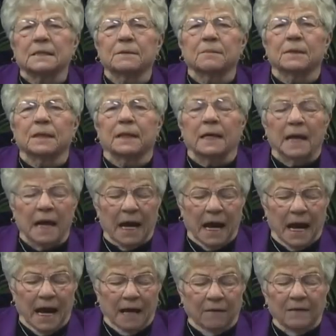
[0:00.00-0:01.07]
to me.
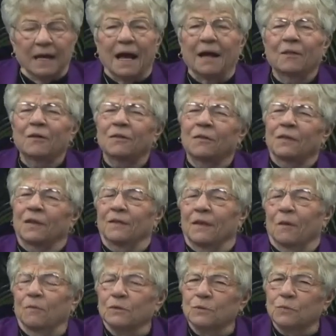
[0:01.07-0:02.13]
And the other thing
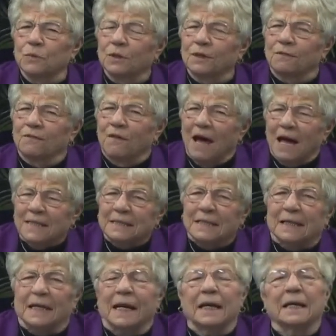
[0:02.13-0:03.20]
that was really
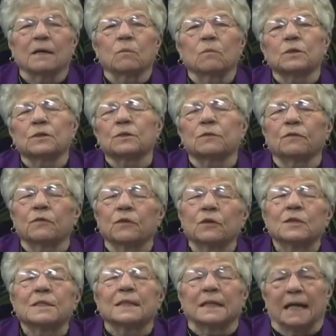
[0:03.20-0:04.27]
fascinating was the
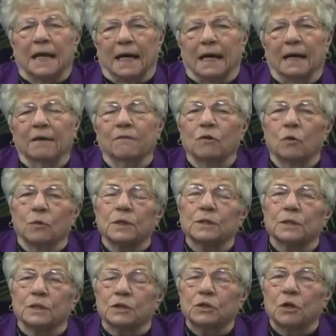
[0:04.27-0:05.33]
first leg of going
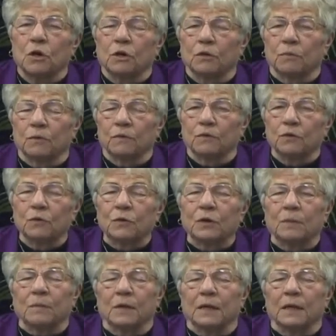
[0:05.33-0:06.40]
to the Charter Review
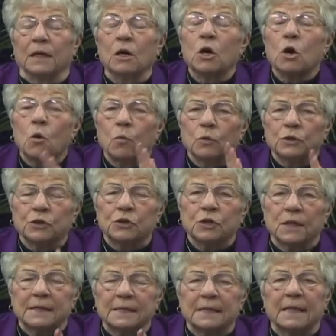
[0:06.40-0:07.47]
Committee was
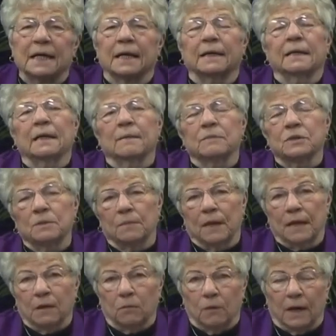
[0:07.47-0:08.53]
just to get them to
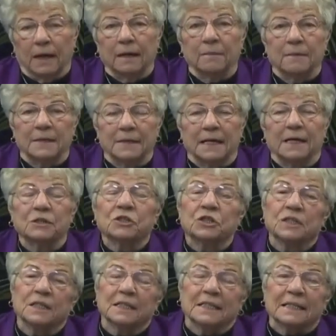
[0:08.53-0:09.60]
make a
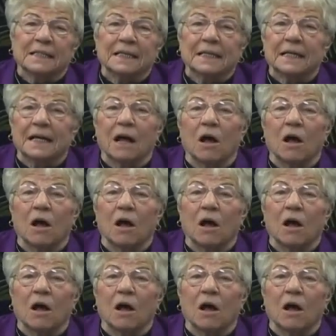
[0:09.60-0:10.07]
recommendation to the city